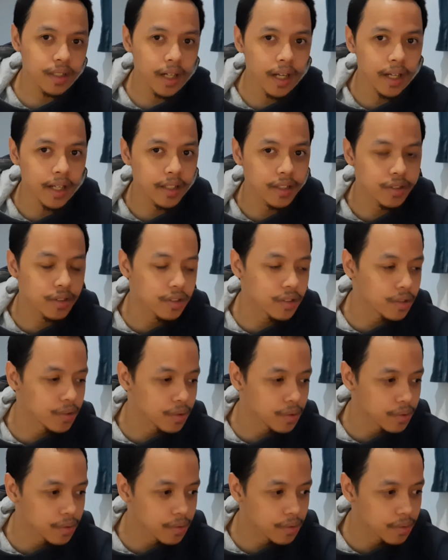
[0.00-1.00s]
and
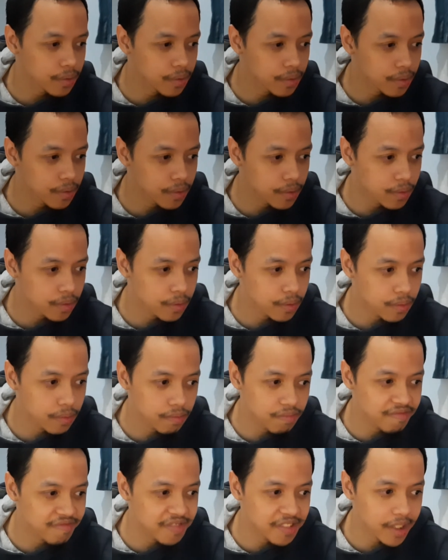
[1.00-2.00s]
to
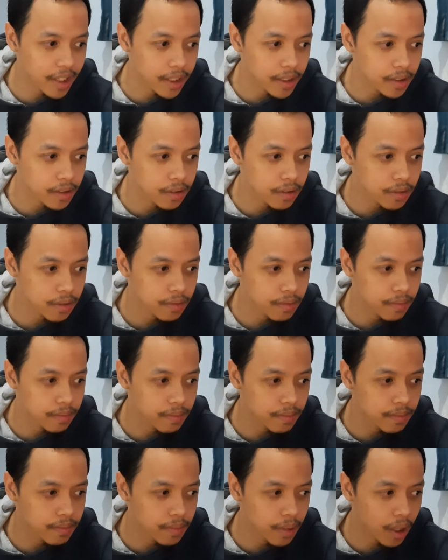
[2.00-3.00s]
try to
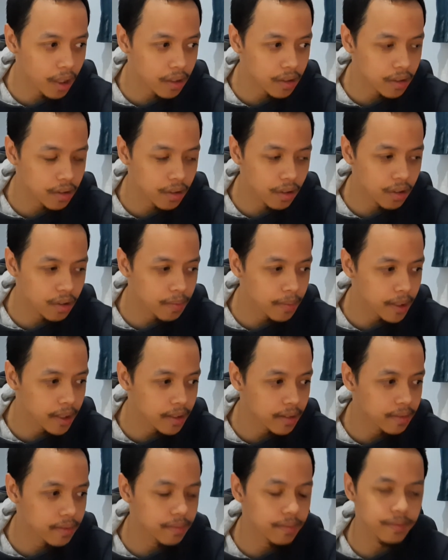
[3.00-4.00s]
block the goal, but
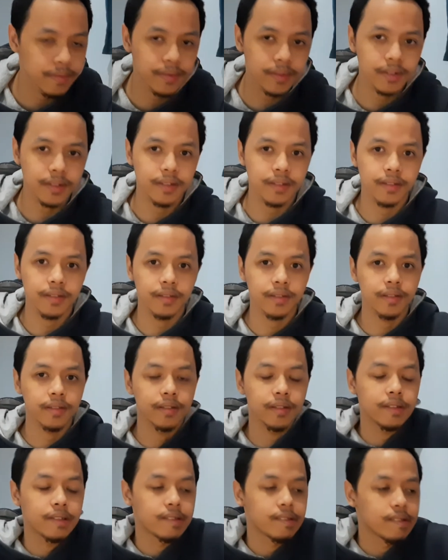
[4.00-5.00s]

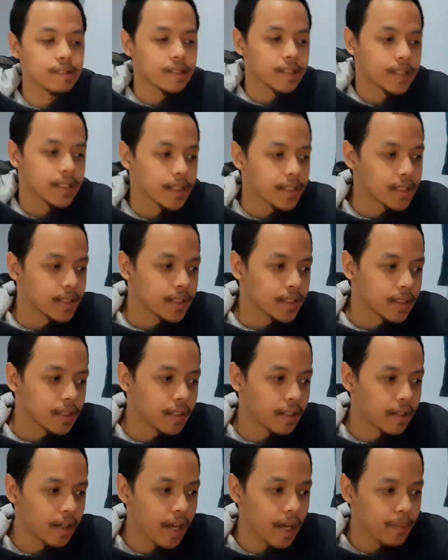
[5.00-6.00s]
it
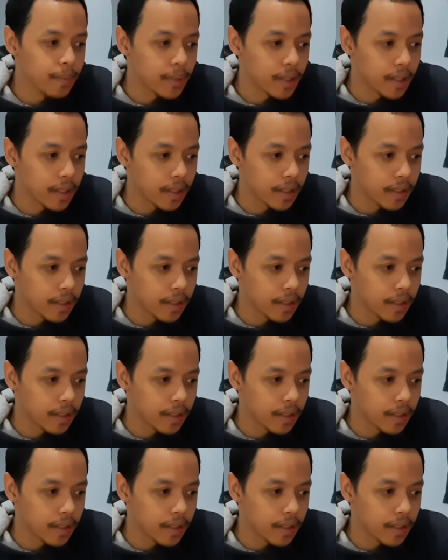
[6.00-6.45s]
didn't happen.